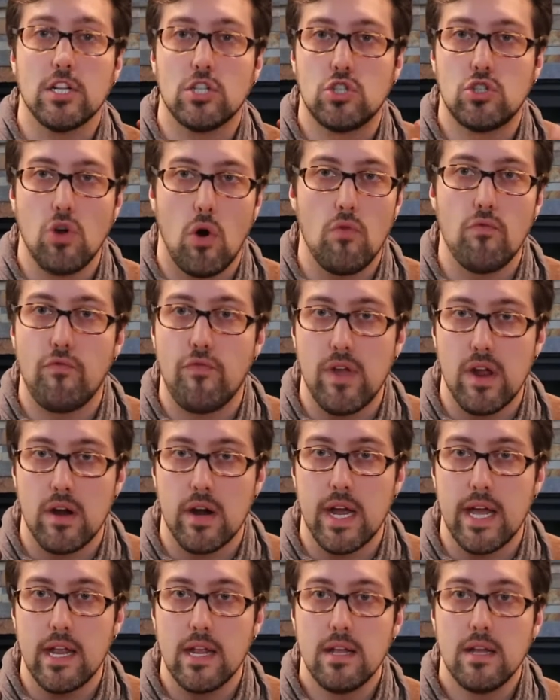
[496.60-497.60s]
Don't fear
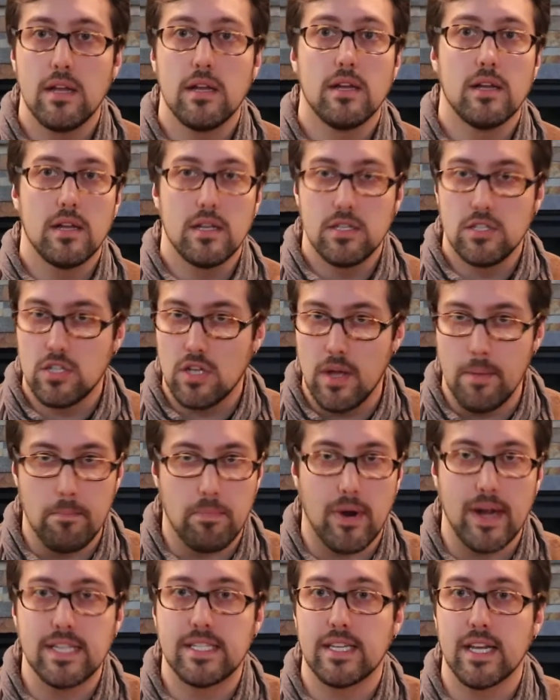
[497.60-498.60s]
it.
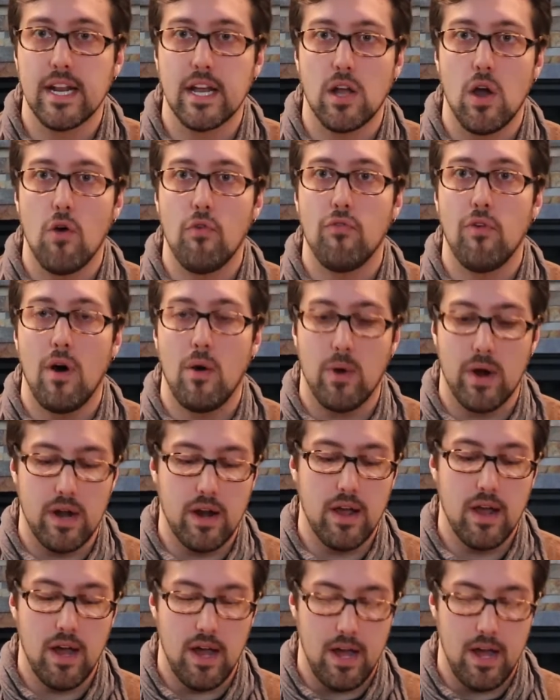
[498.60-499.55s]
Embrace it and go forward.